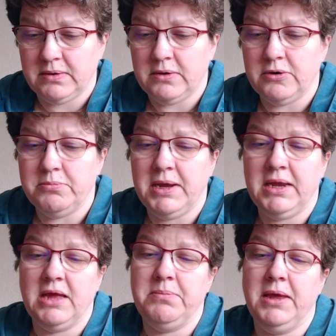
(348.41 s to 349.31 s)
her
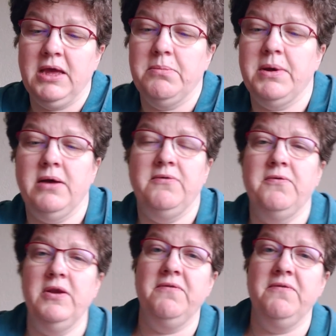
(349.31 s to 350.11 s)
mania being about fully